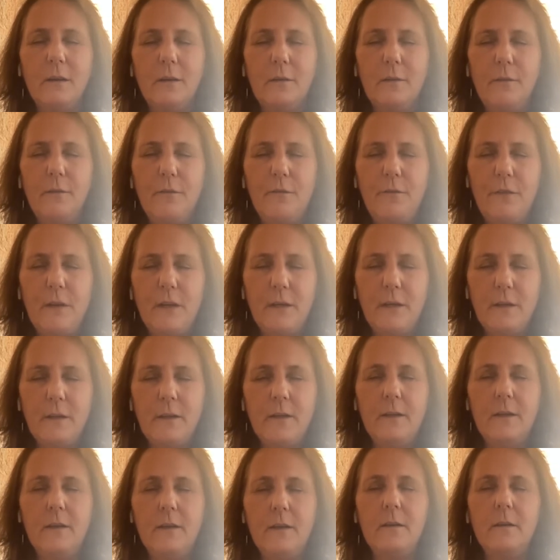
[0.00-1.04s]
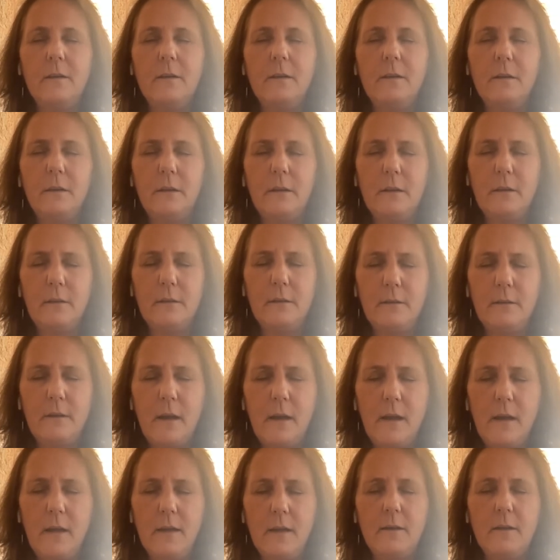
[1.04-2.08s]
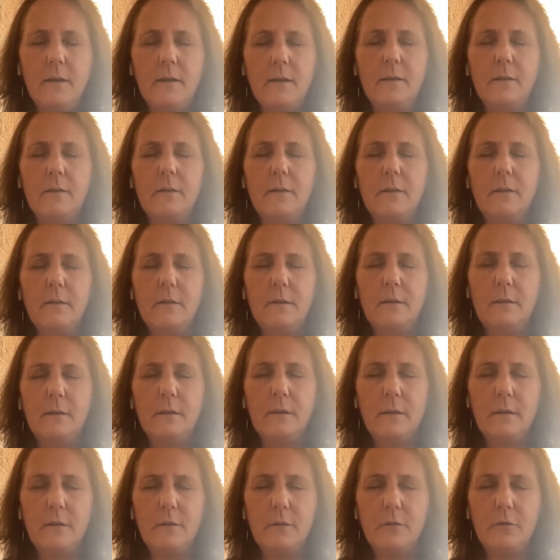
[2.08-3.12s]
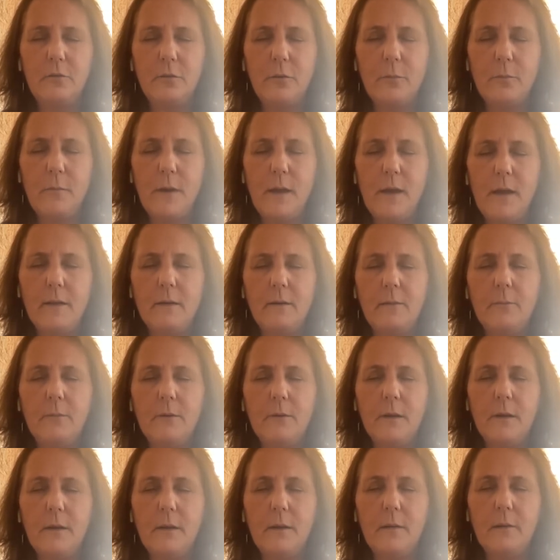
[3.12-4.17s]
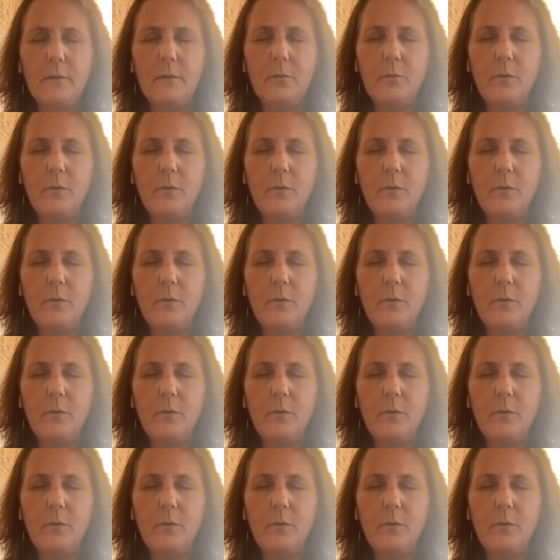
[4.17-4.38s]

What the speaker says: feeling this tightness, this traumatic place?